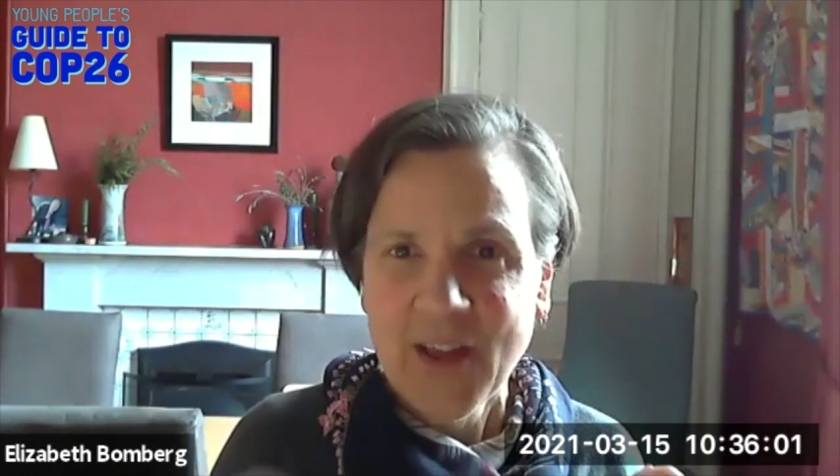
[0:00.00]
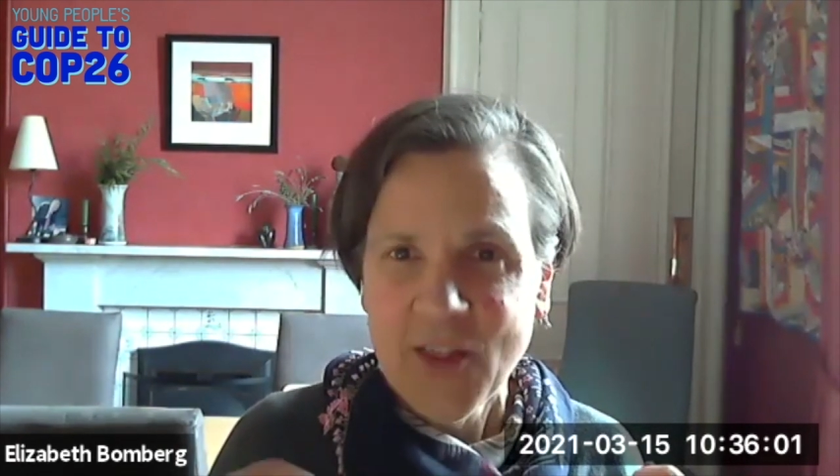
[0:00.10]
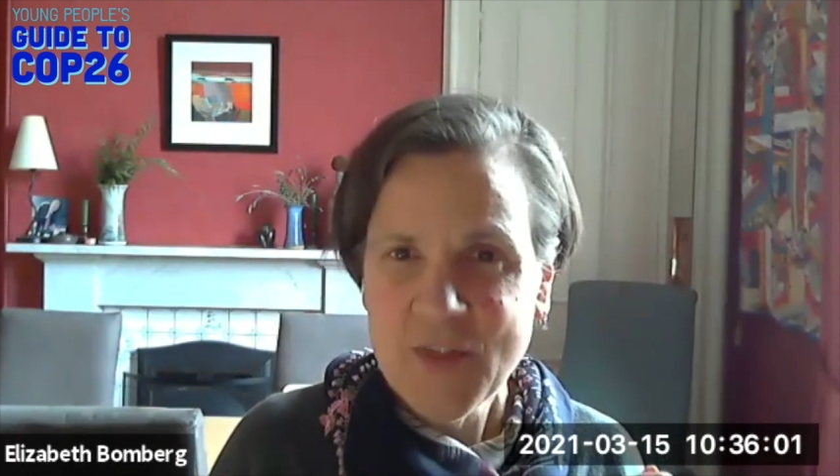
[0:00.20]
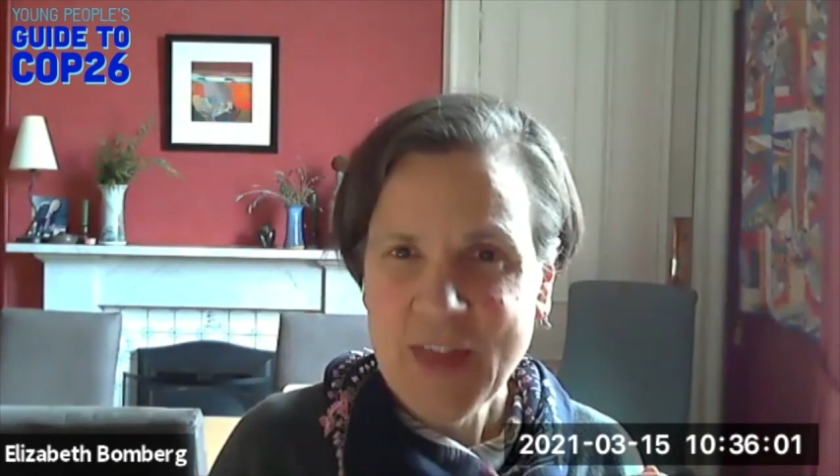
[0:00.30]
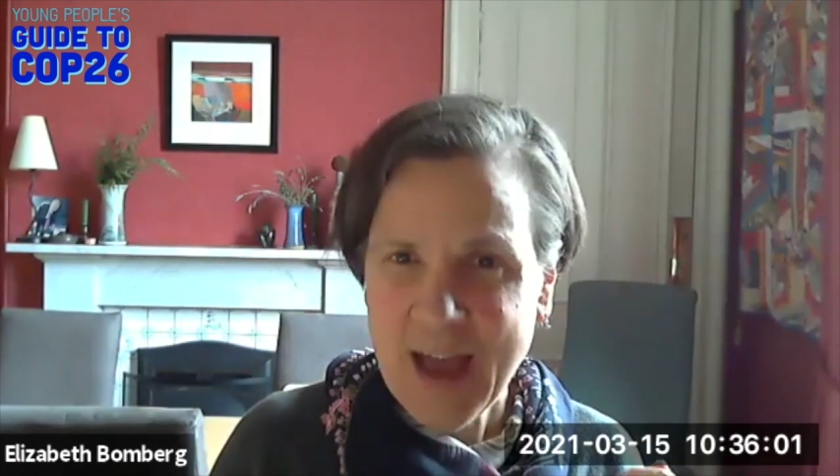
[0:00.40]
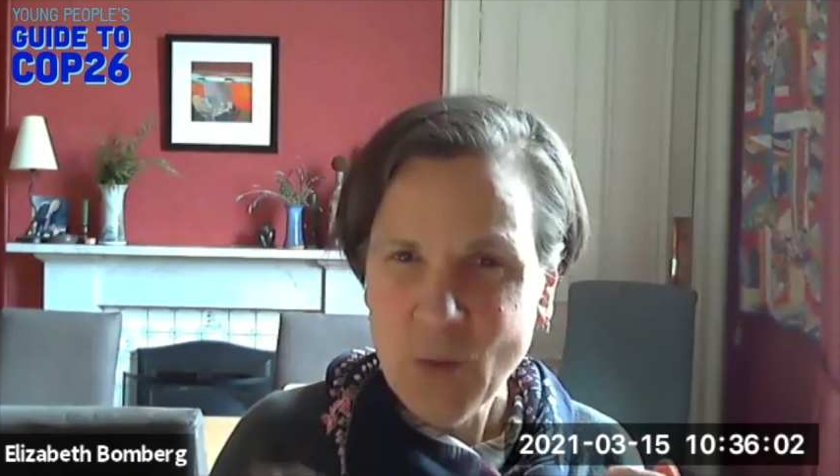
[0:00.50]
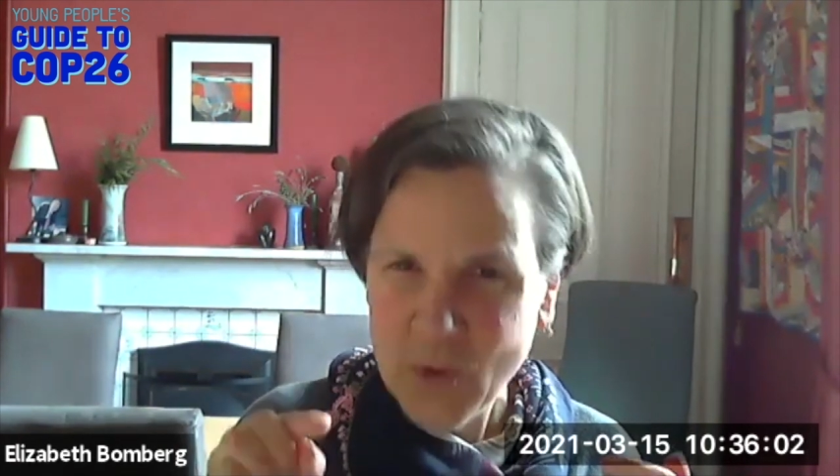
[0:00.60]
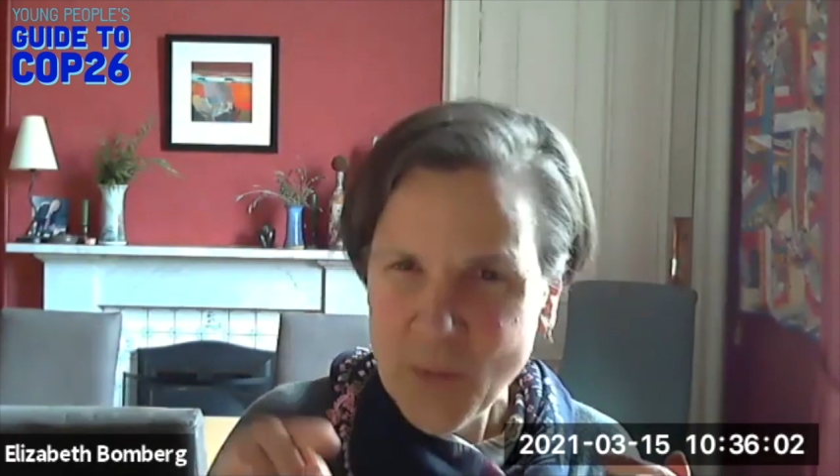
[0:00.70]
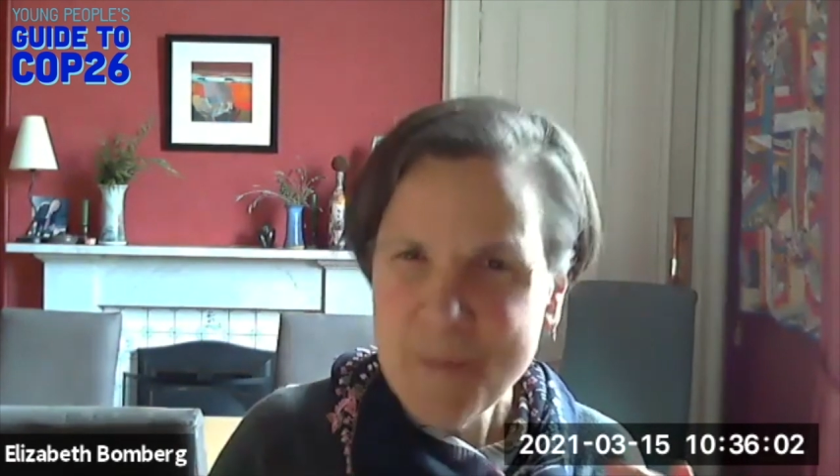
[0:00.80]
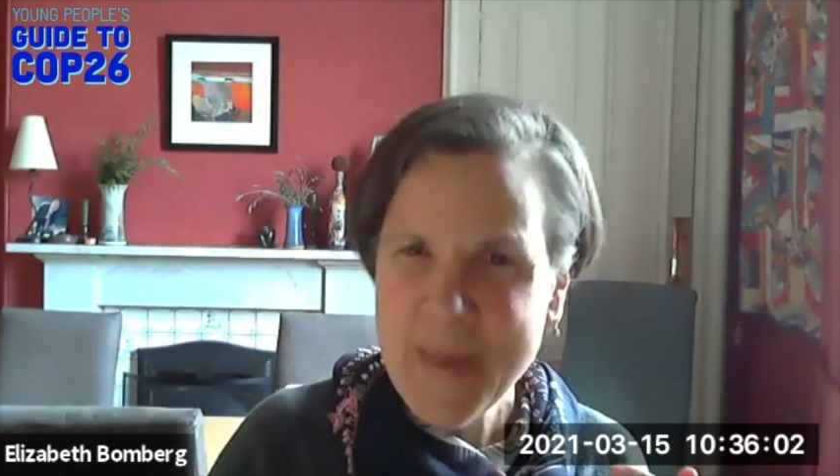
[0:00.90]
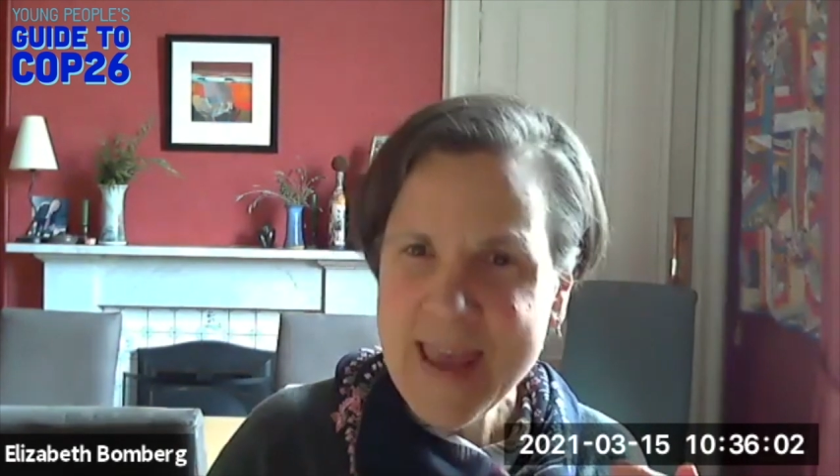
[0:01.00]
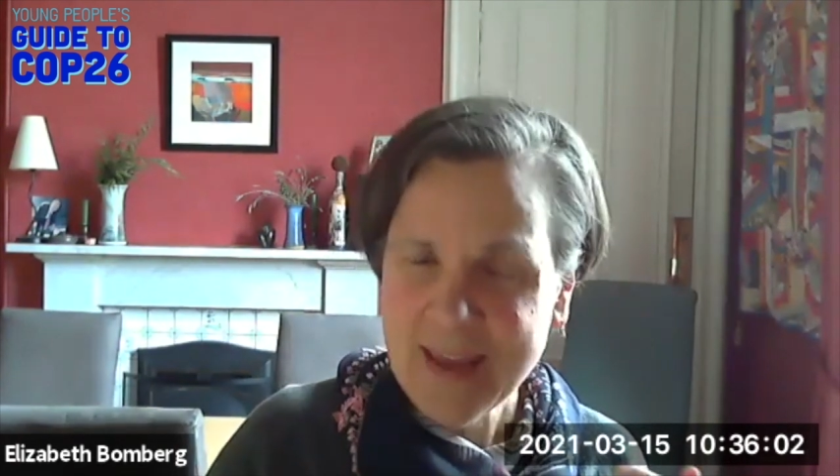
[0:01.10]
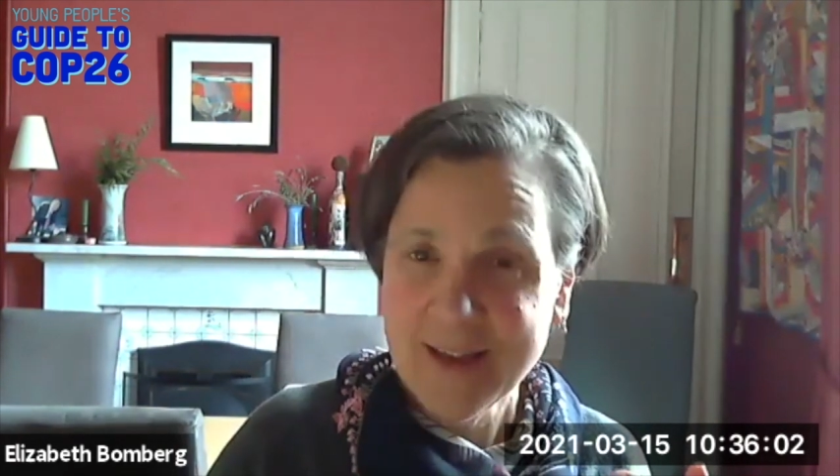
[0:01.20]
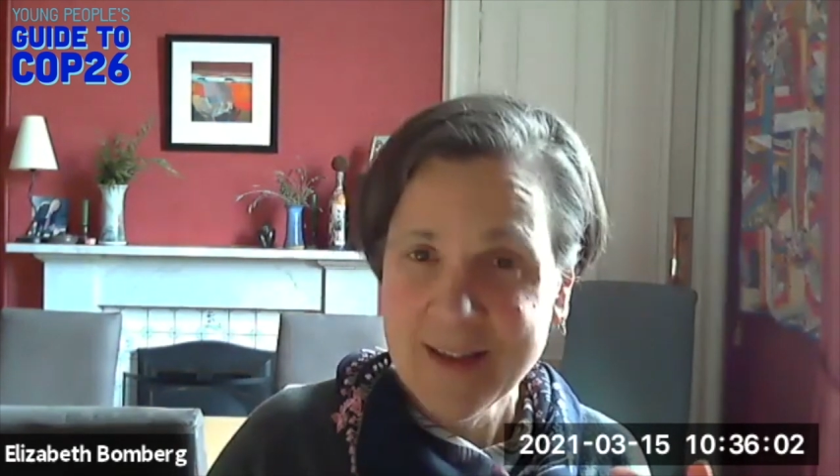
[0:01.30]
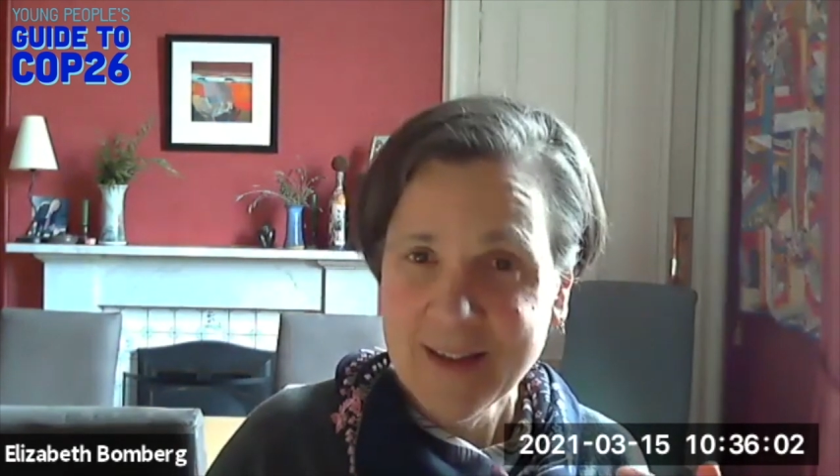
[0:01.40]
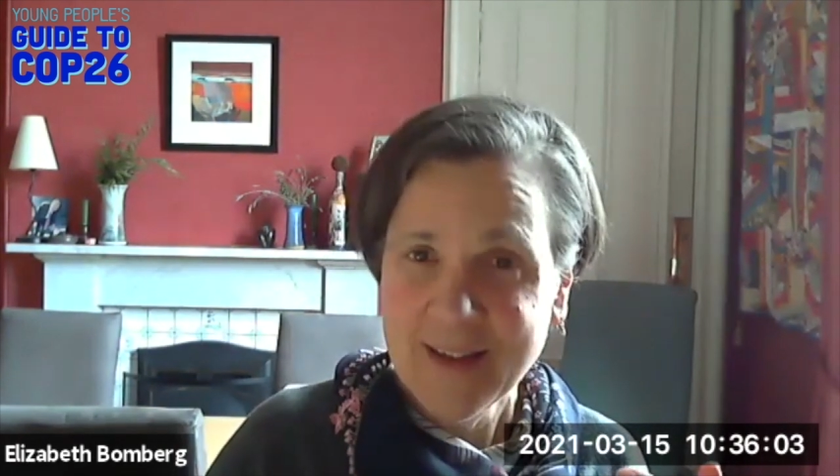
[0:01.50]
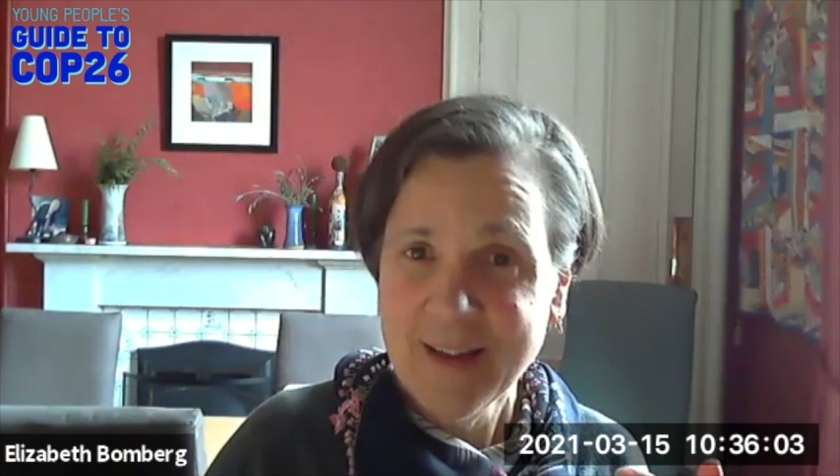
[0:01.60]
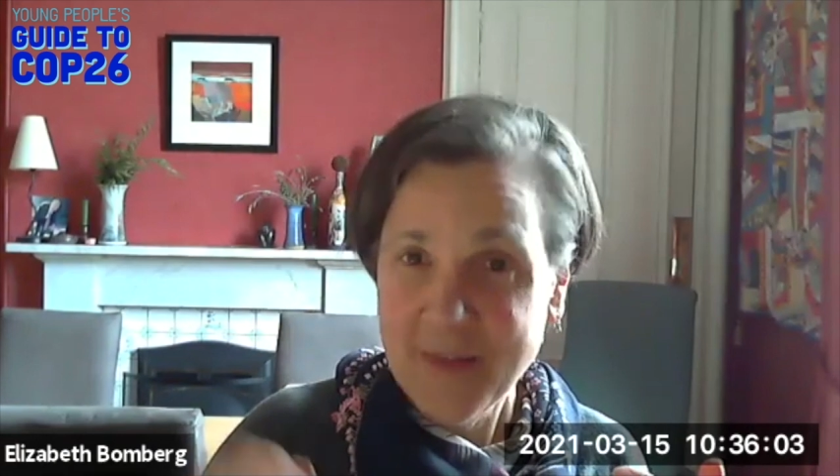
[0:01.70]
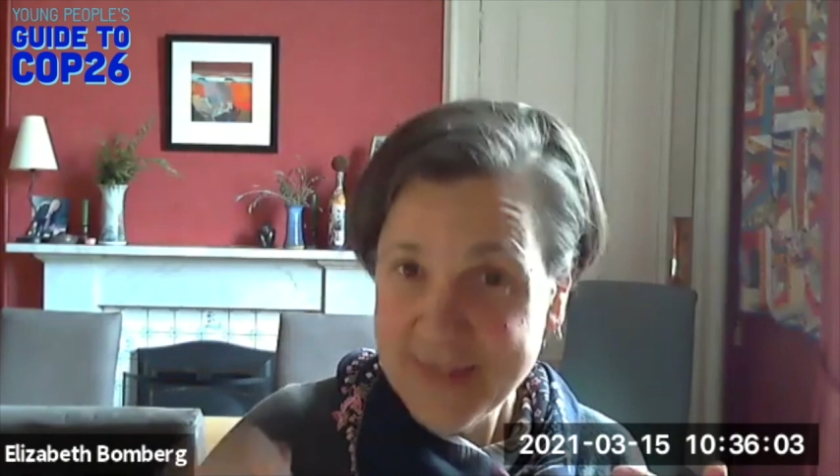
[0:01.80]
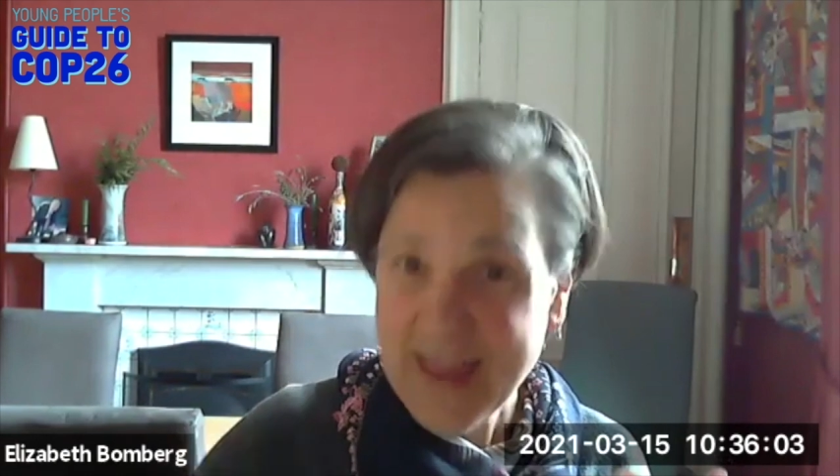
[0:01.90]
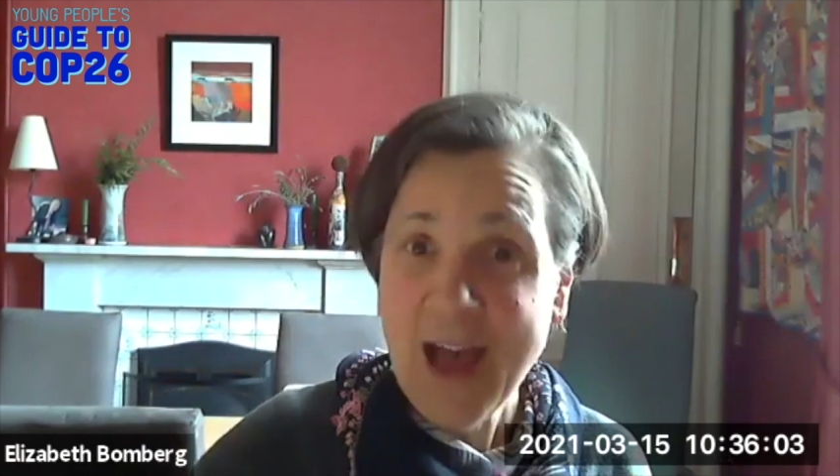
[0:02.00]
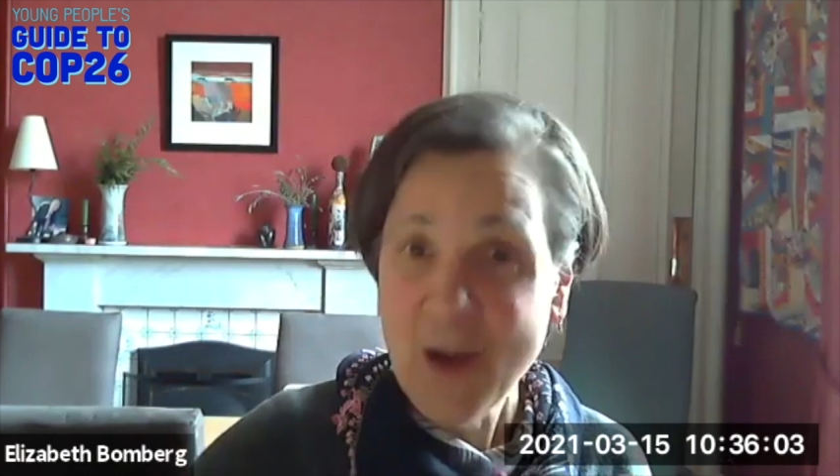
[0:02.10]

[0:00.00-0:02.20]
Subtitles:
that will make that